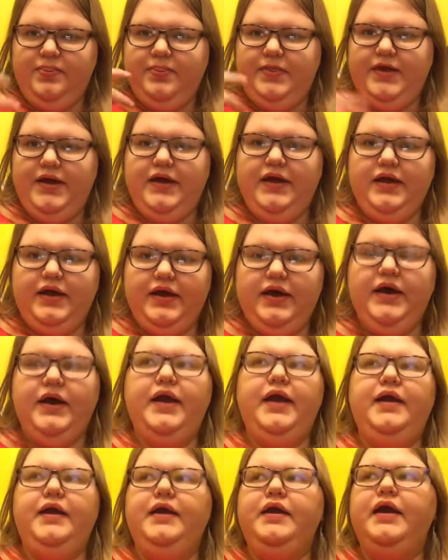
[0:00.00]
that
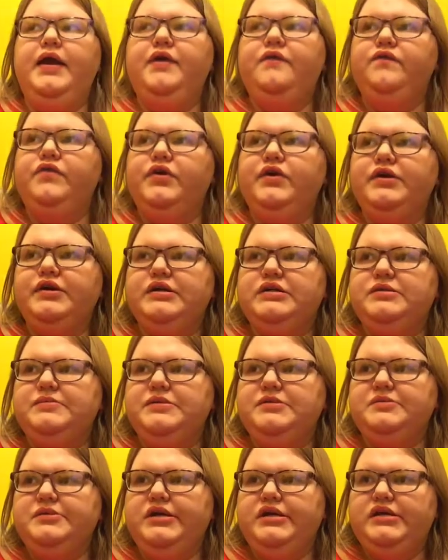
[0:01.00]
I got for
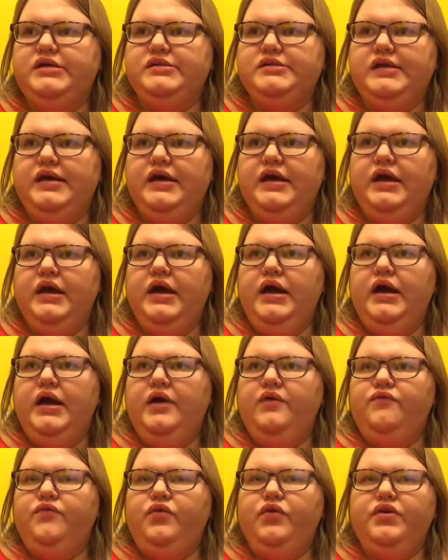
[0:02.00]
Christmas because, of
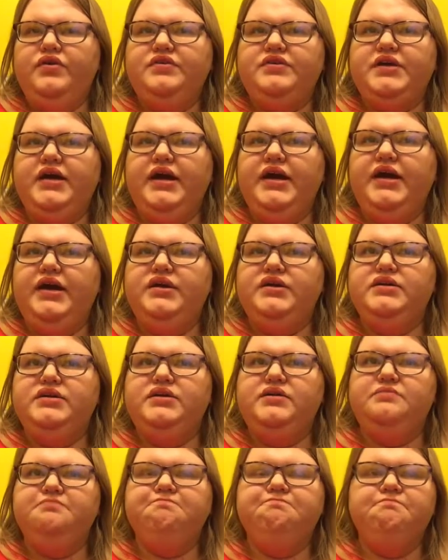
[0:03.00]
course, I
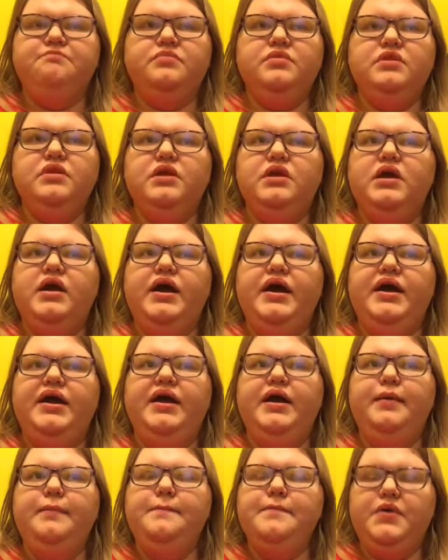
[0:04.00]

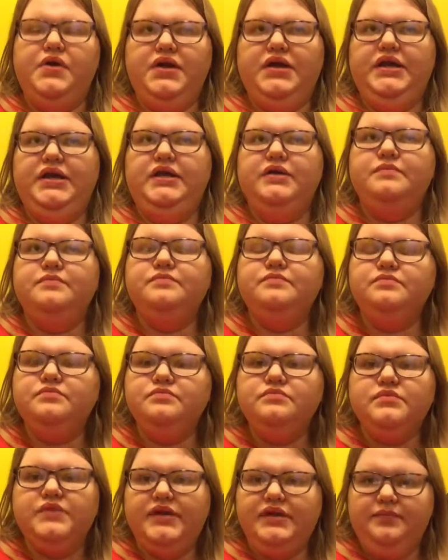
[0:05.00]
got money,
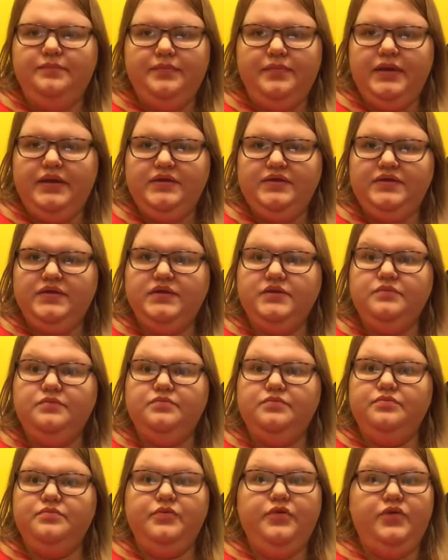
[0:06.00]
like basic
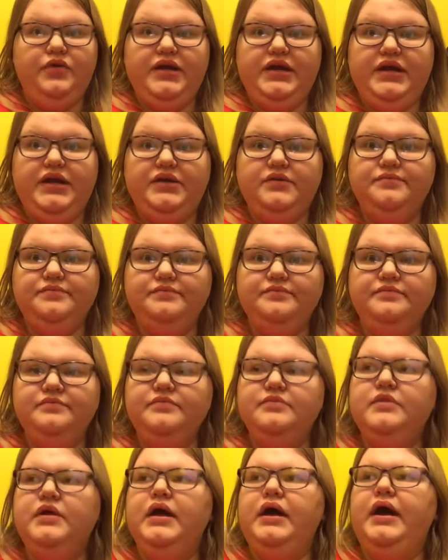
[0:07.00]
green.
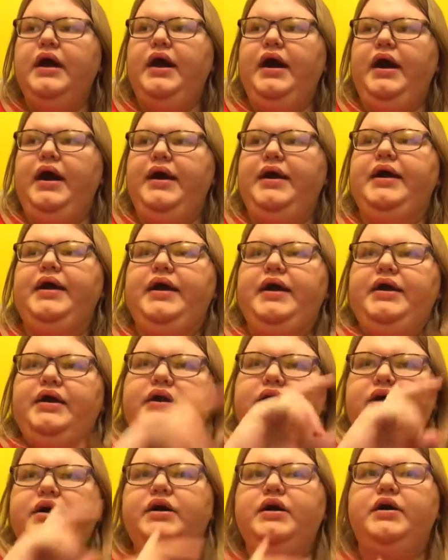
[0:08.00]
I got
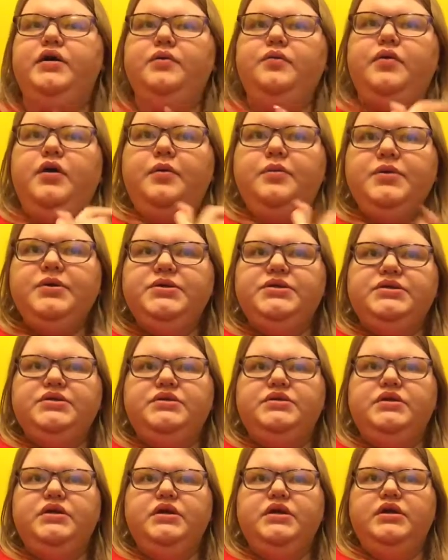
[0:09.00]
a
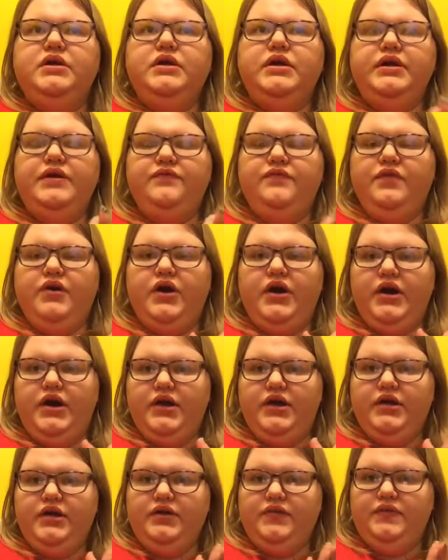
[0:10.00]
Walmart's gift
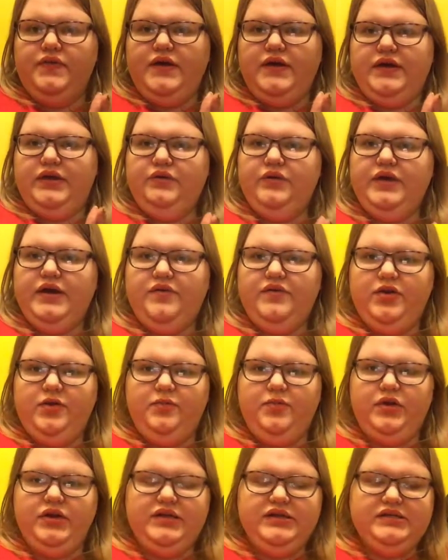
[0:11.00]
card that I don't have
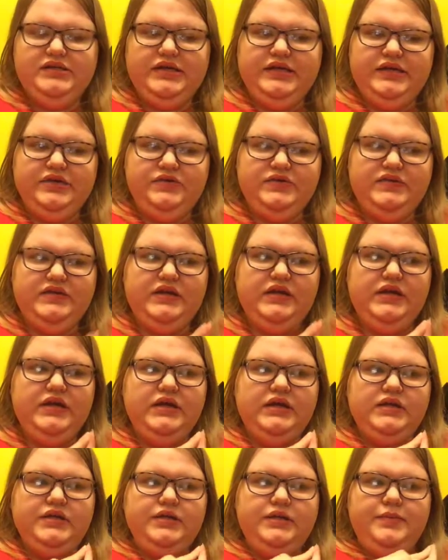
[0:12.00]
anymore because I used it
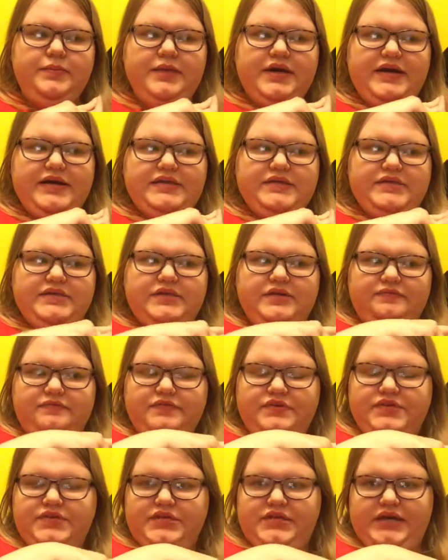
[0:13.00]
to buy stuff
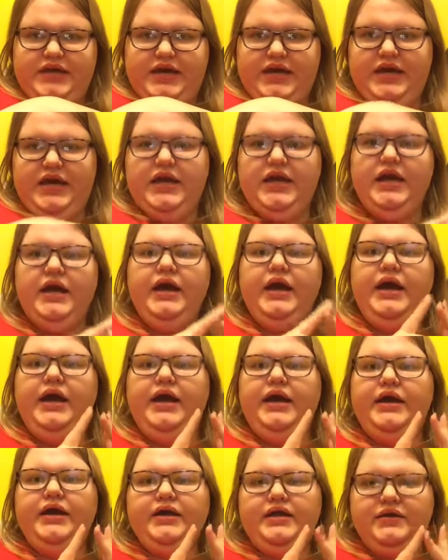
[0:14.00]
today.
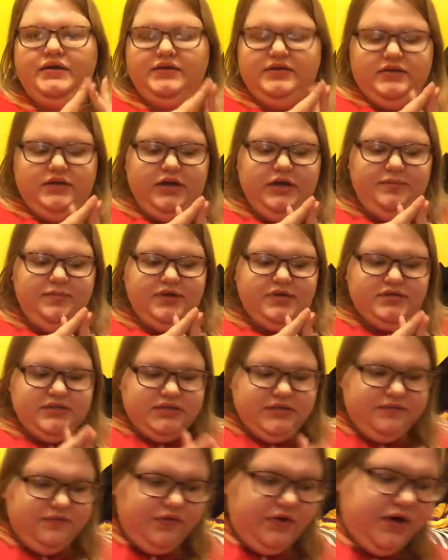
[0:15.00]
I got a Starbucks gift